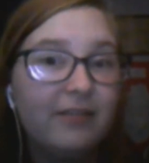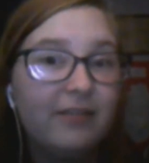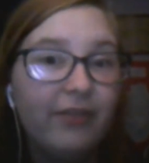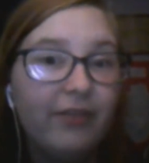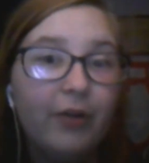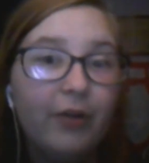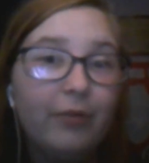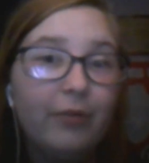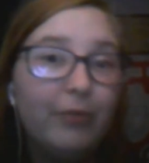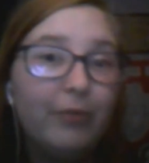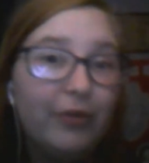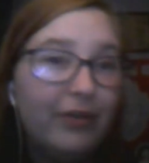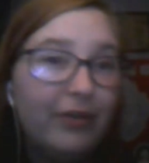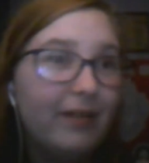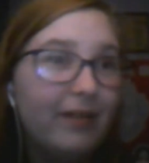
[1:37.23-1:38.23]

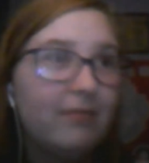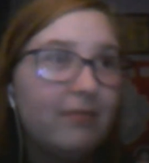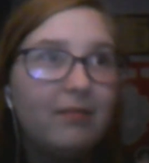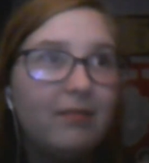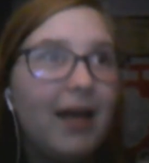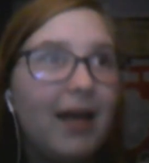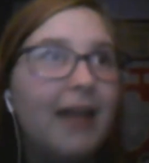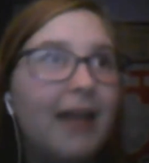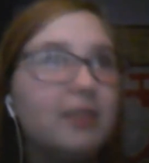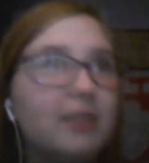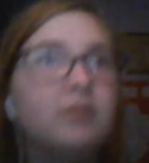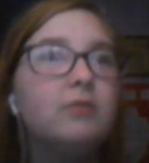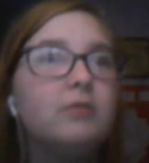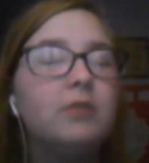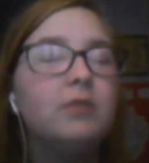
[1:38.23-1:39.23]
Voldemort at
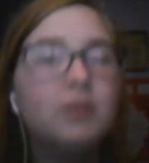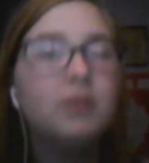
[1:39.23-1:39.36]
all